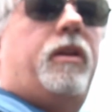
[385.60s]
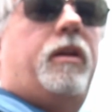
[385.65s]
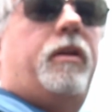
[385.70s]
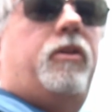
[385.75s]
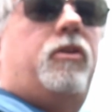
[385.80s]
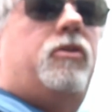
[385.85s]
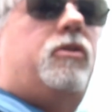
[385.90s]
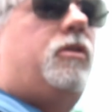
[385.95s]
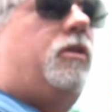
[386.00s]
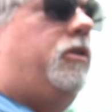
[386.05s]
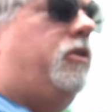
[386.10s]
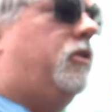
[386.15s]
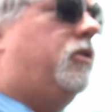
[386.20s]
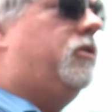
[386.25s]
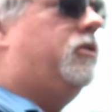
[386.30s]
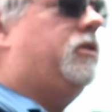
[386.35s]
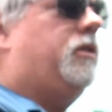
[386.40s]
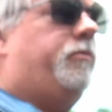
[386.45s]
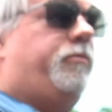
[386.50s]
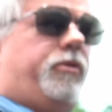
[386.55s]
that I usually
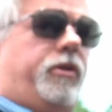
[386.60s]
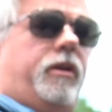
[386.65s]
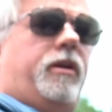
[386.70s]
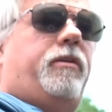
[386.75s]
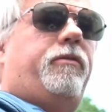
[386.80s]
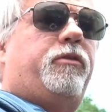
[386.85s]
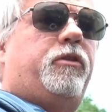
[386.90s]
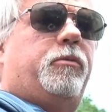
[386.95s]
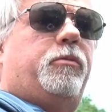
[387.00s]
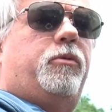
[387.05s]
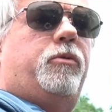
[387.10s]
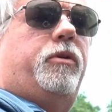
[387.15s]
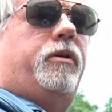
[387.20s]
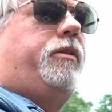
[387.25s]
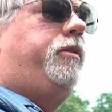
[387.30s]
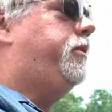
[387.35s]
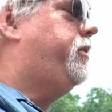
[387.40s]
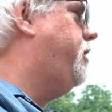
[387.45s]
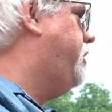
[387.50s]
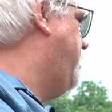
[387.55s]
use and I'm pretty comfortable with.